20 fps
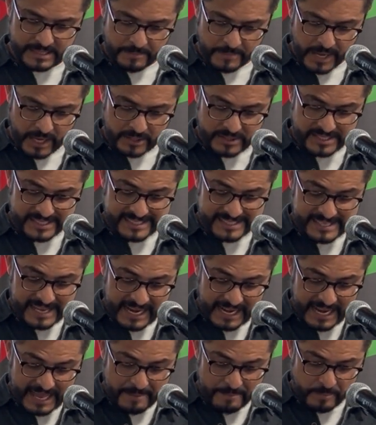It's about
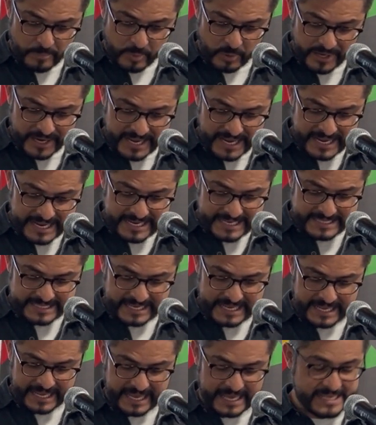
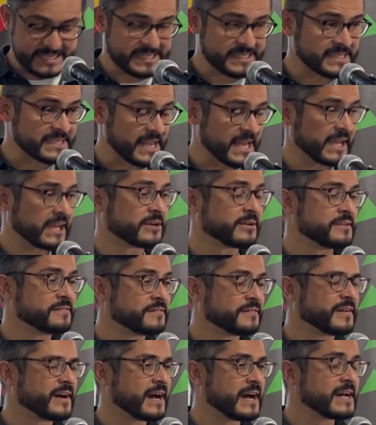celebrating his
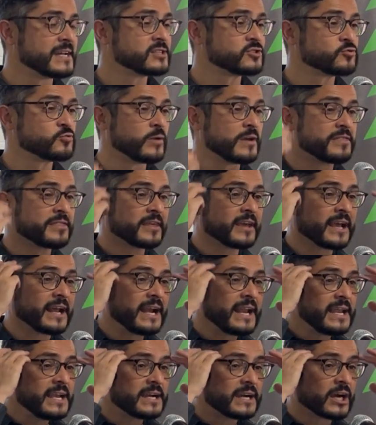sacrifice with
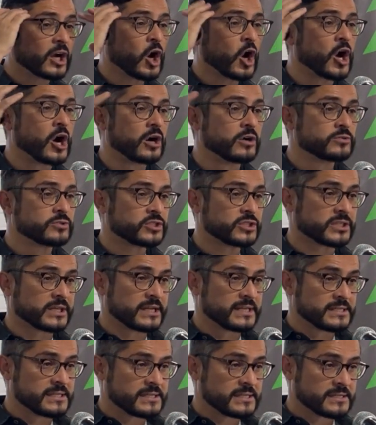clear
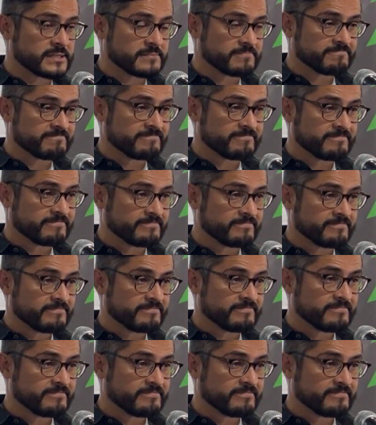conscience.